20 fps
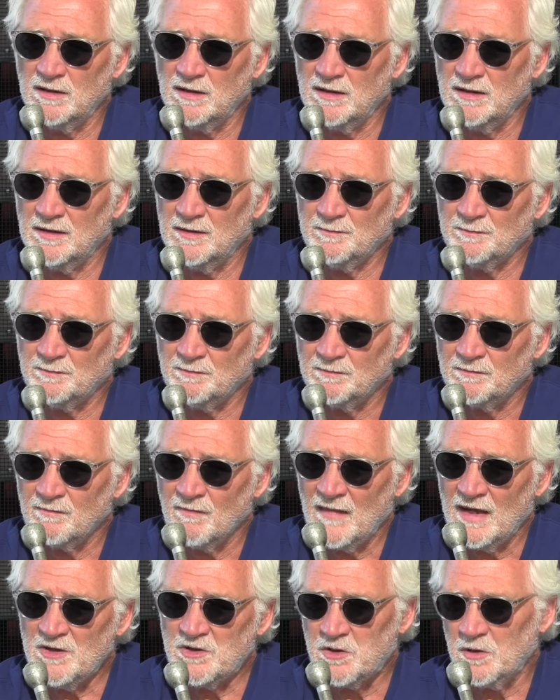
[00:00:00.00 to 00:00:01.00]
Um,
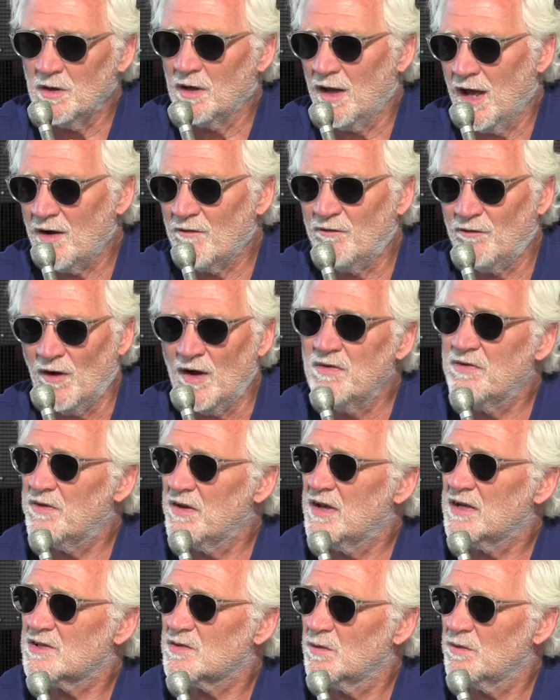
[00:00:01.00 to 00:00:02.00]
he's doing a lot of fun
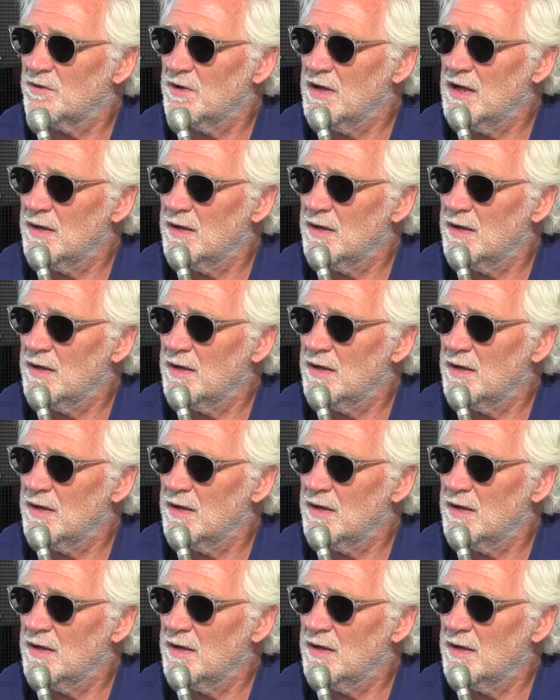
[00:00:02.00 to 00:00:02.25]
things with sure.